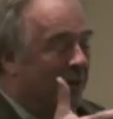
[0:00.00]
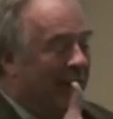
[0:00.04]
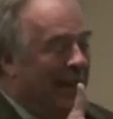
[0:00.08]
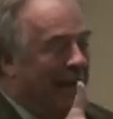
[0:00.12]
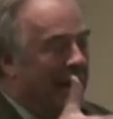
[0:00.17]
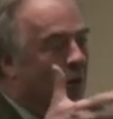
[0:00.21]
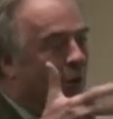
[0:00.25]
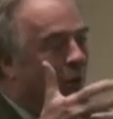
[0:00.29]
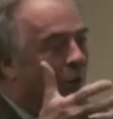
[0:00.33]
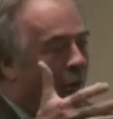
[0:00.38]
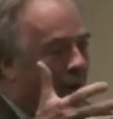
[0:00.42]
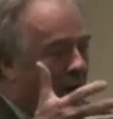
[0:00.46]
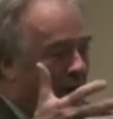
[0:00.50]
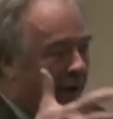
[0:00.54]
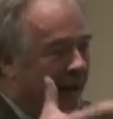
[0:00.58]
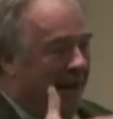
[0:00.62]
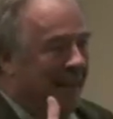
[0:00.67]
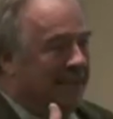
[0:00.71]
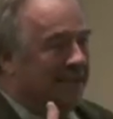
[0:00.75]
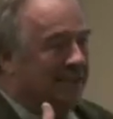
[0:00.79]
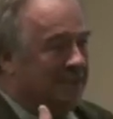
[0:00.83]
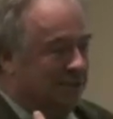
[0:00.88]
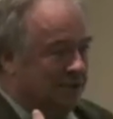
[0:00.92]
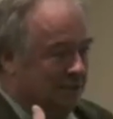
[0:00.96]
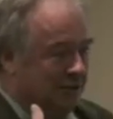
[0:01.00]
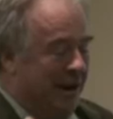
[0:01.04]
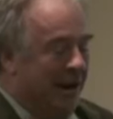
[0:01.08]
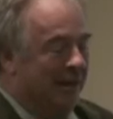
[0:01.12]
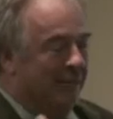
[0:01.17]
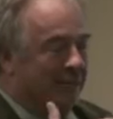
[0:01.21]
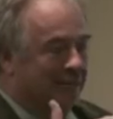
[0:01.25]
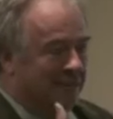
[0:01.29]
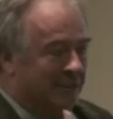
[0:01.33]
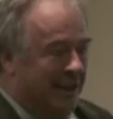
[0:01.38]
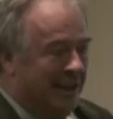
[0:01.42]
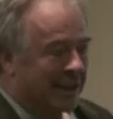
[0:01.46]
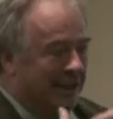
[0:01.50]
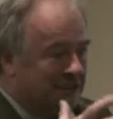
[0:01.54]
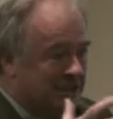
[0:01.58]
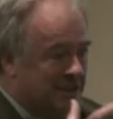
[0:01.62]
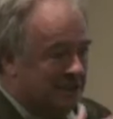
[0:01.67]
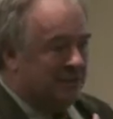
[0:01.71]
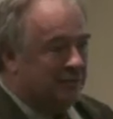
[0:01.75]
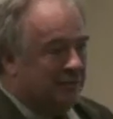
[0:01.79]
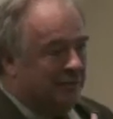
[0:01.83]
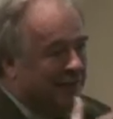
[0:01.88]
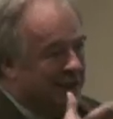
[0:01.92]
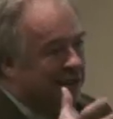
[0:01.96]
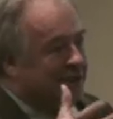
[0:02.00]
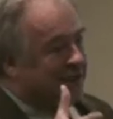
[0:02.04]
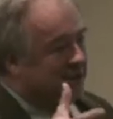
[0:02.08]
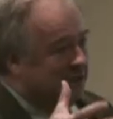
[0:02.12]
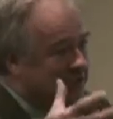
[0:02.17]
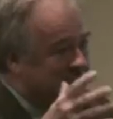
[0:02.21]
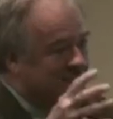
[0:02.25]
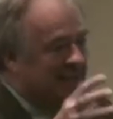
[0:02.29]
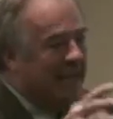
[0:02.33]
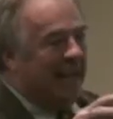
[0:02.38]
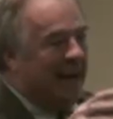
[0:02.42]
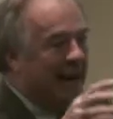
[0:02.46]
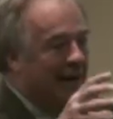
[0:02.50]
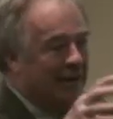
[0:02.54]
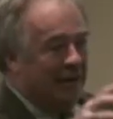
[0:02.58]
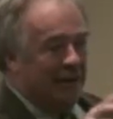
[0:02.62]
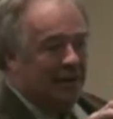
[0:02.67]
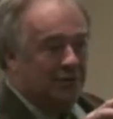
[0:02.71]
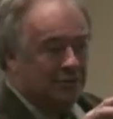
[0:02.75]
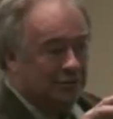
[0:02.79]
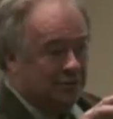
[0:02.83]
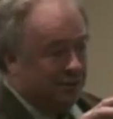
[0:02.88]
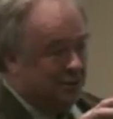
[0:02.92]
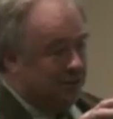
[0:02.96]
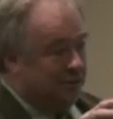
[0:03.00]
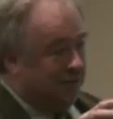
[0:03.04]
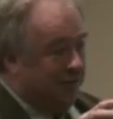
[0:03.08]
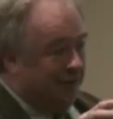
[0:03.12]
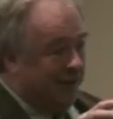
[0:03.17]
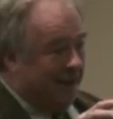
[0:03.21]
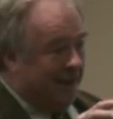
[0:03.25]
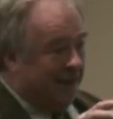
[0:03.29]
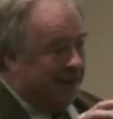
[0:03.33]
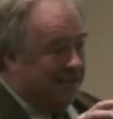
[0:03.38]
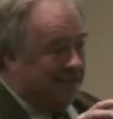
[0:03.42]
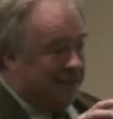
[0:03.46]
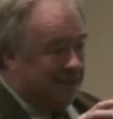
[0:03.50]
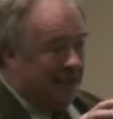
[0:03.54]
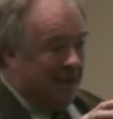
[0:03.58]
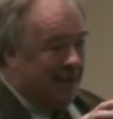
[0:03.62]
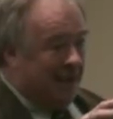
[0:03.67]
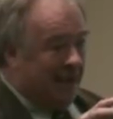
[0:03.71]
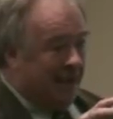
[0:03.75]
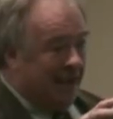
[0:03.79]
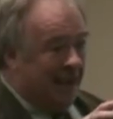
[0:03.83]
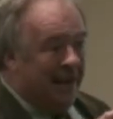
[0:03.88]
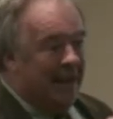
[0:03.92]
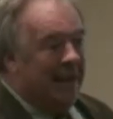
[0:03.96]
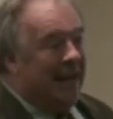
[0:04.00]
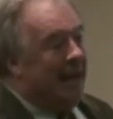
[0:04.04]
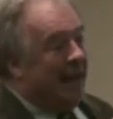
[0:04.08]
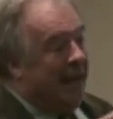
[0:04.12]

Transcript: plate or driver's license fees, because they are users fees, to